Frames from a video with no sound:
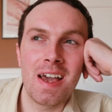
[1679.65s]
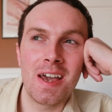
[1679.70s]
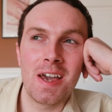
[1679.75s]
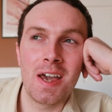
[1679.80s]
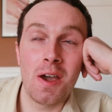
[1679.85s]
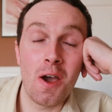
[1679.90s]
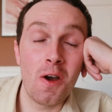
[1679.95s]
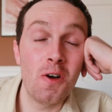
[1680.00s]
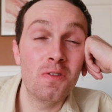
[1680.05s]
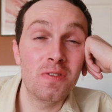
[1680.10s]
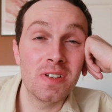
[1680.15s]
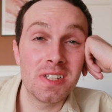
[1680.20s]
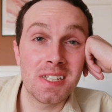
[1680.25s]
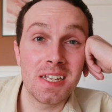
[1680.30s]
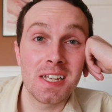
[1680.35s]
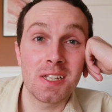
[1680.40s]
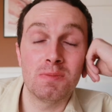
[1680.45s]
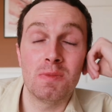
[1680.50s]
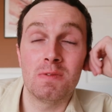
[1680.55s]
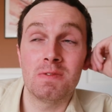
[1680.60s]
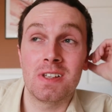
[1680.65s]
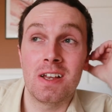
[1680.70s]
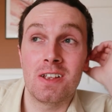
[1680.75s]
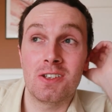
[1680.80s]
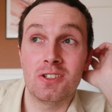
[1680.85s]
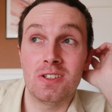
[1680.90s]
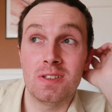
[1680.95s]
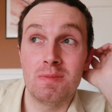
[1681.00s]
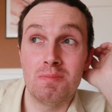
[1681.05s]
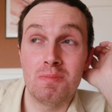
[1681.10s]
over 6 months
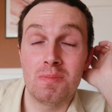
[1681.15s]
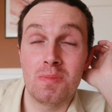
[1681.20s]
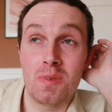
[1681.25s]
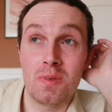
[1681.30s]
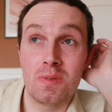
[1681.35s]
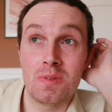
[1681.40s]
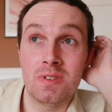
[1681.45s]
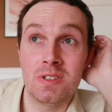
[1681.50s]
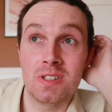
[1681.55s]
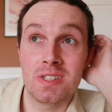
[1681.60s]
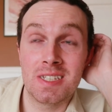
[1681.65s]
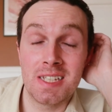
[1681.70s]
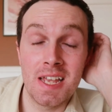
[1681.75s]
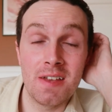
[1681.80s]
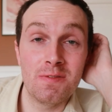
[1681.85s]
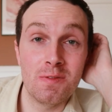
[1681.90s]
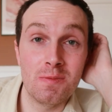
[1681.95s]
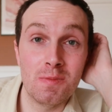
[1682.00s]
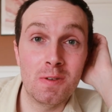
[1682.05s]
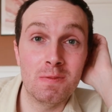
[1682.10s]
actually, 7